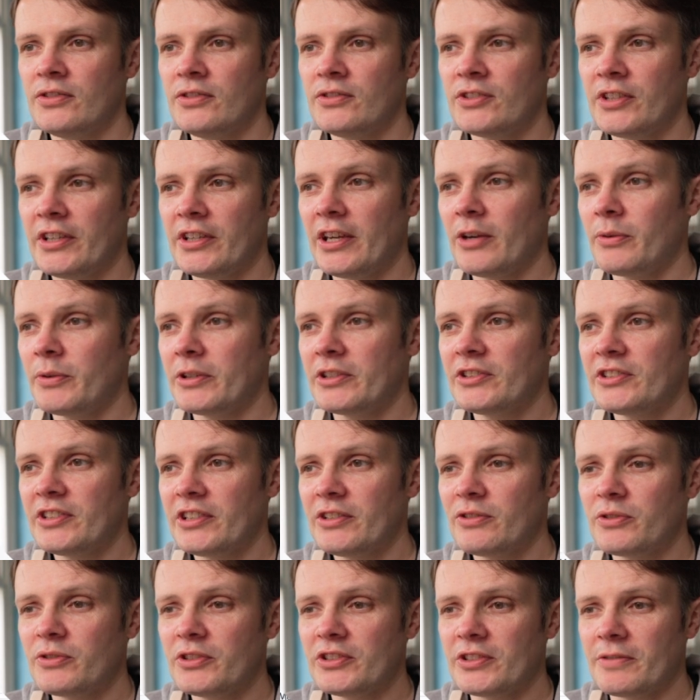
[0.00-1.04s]
So yeah, we can see
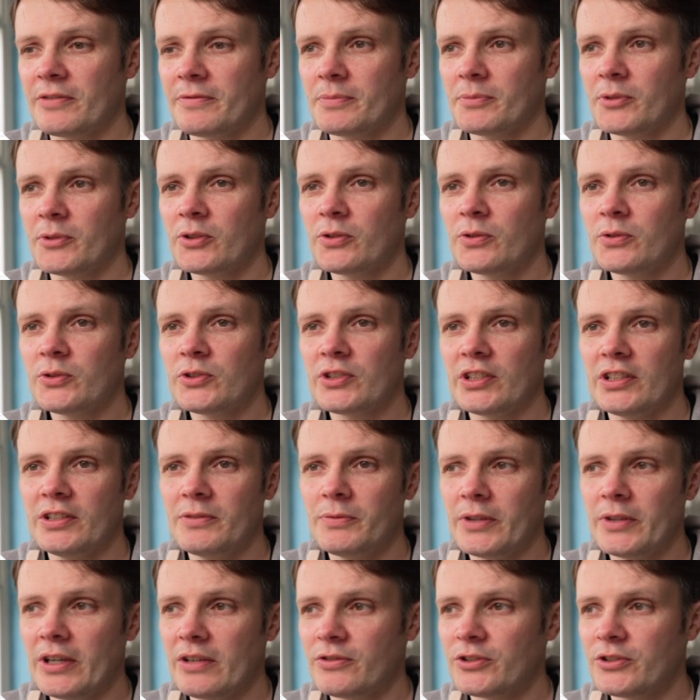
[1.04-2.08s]
all these different models, and
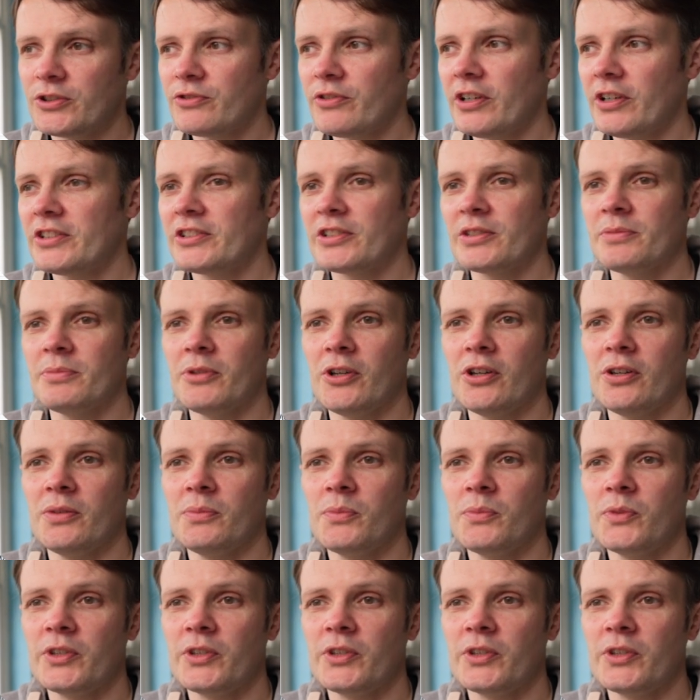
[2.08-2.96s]
if we get straight to the bottom,